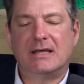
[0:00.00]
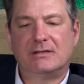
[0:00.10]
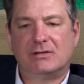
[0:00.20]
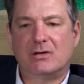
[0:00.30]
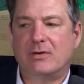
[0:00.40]

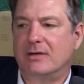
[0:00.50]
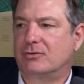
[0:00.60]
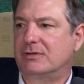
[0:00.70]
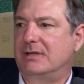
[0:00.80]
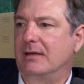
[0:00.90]
so
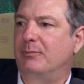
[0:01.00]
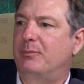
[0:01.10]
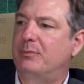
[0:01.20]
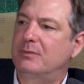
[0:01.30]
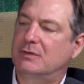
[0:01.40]
interesting.
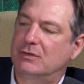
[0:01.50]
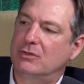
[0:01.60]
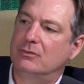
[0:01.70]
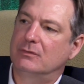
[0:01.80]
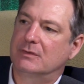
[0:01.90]

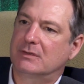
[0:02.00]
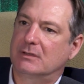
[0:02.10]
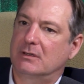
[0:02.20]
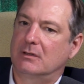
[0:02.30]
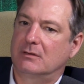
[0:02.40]
Students,
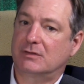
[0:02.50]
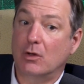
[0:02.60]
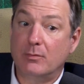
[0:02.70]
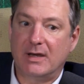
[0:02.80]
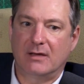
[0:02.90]
so
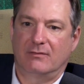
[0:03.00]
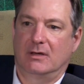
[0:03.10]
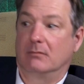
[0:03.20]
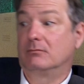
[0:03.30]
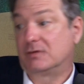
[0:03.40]
many of
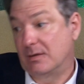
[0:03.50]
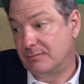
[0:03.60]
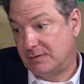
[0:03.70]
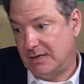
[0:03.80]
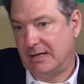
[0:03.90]
them, some
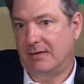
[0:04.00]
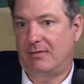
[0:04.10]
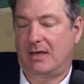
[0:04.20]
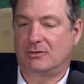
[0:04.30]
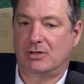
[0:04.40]
sitting in
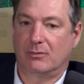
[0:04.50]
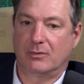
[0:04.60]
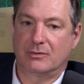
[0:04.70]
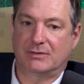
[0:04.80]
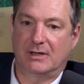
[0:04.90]
that chair where you're
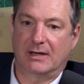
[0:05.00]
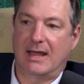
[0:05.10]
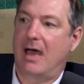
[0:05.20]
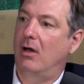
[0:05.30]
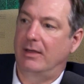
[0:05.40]
sitting
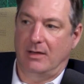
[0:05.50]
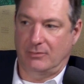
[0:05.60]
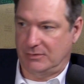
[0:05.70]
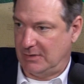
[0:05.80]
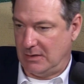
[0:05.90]
now and
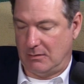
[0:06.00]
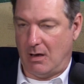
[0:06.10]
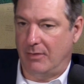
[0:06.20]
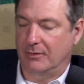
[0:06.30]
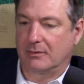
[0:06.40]
others in
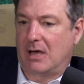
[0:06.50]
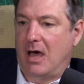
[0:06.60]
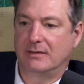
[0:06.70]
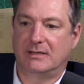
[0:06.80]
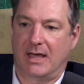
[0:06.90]
other
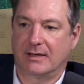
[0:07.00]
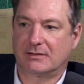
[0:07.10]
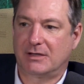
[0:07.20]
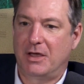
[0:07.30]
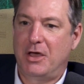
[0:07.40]
contexts,
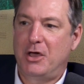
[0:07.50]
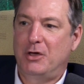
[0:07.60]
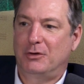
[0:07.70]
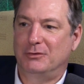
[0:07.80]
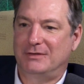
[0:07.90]

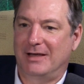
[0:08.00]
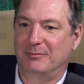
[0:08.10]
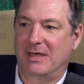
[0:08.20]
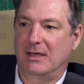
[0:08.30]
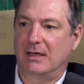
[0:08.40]
who tell me